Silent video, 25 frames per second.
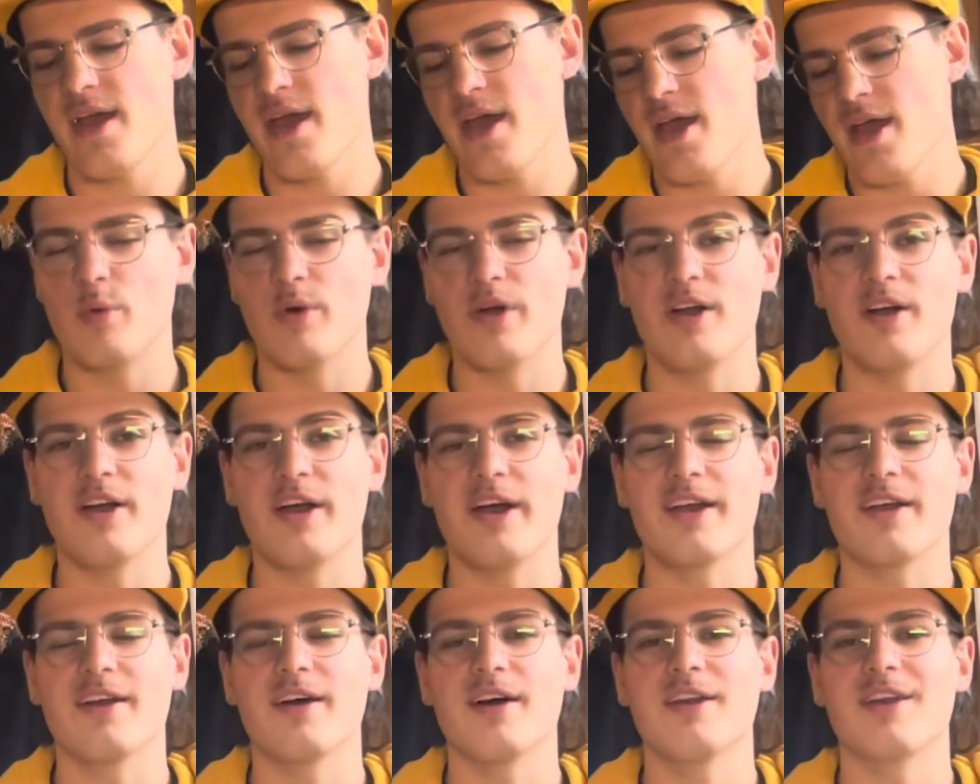where
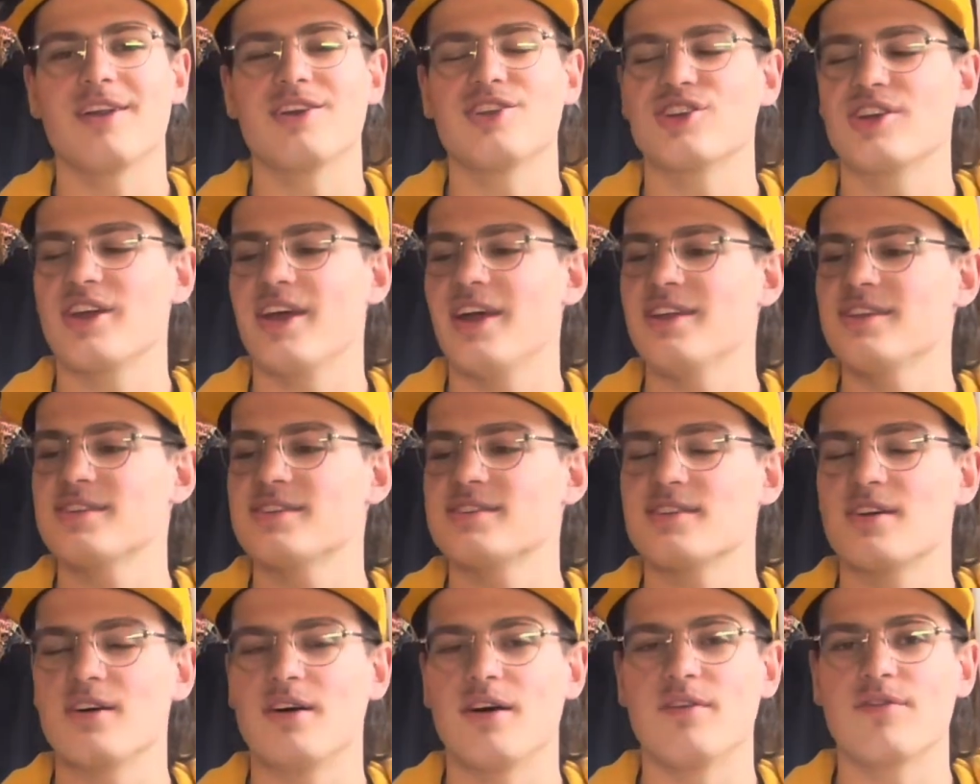I got a
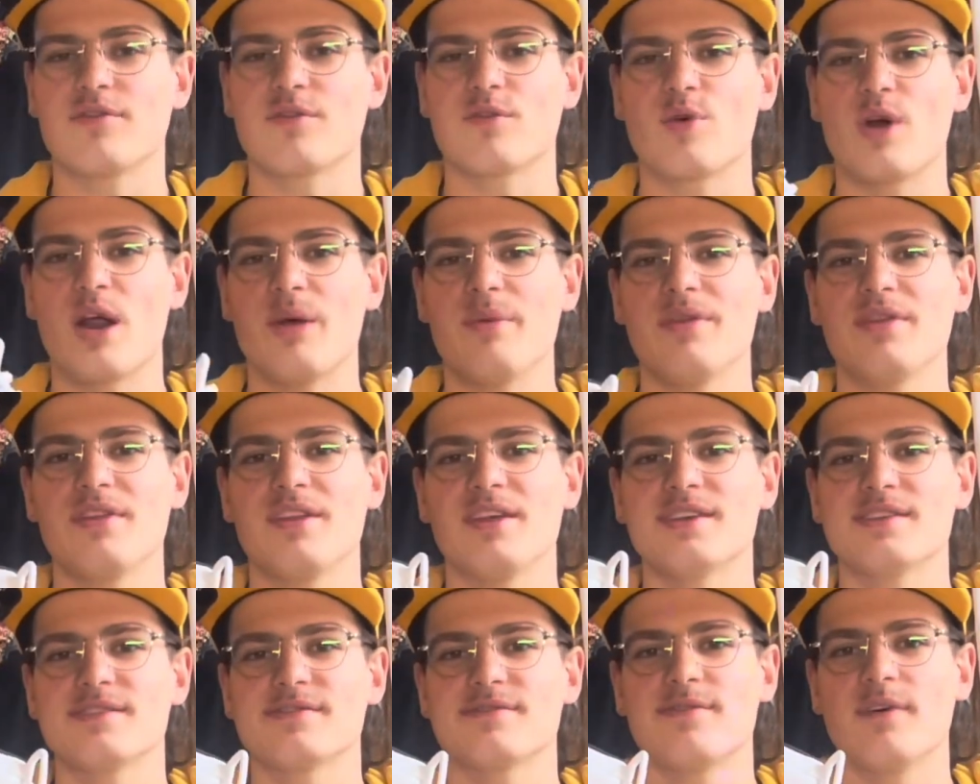chance of grabbing
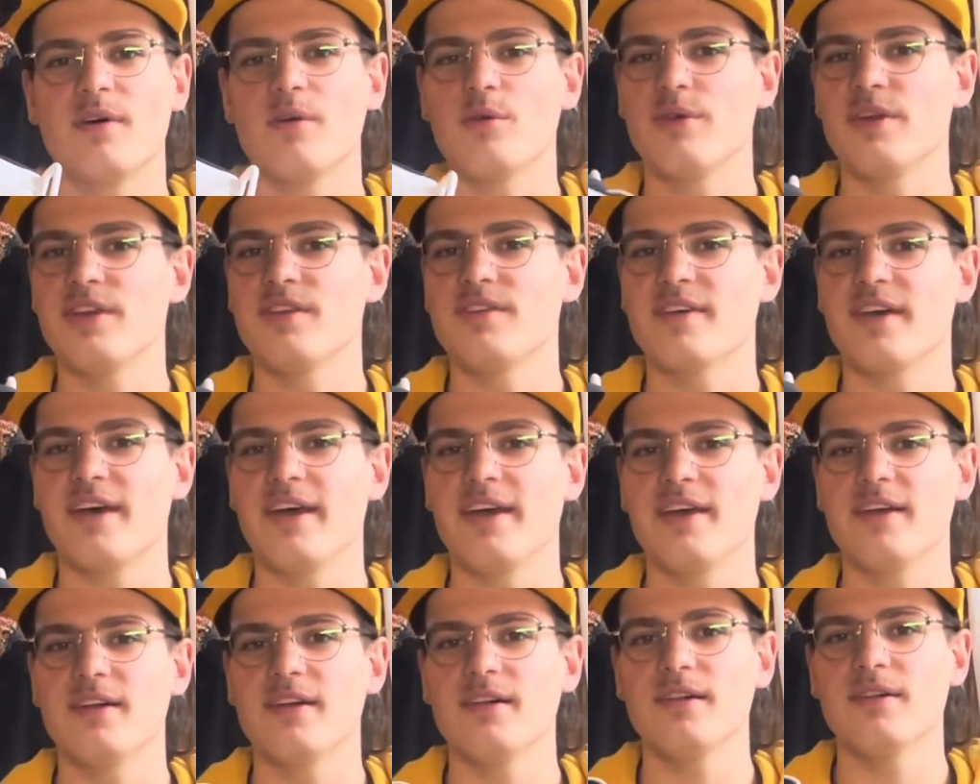these for
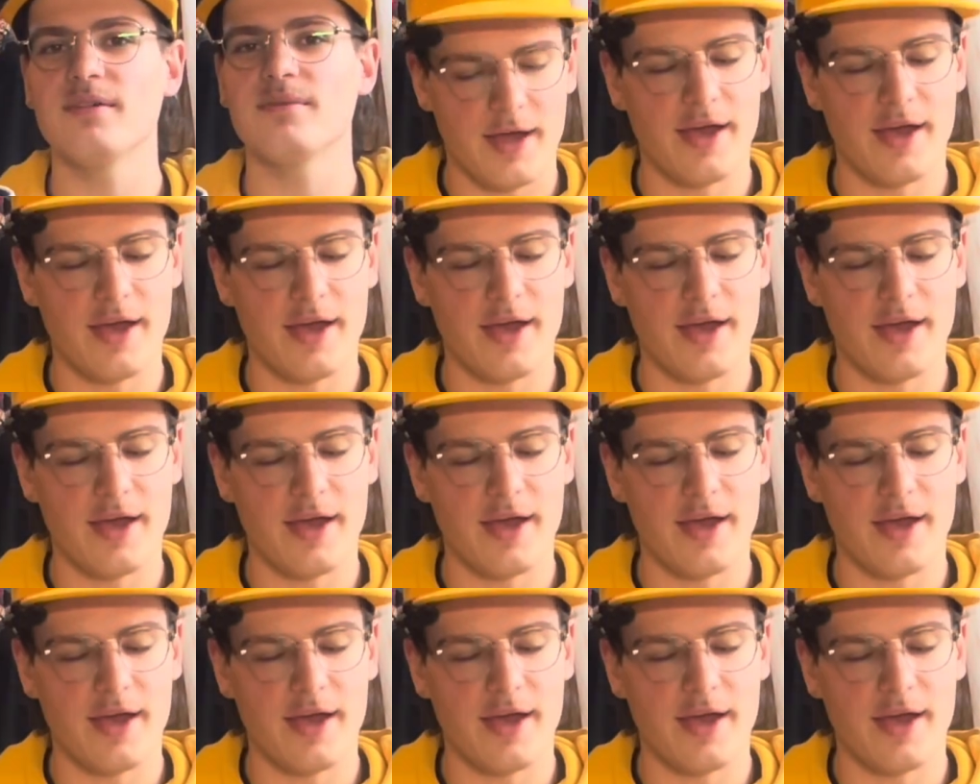retail.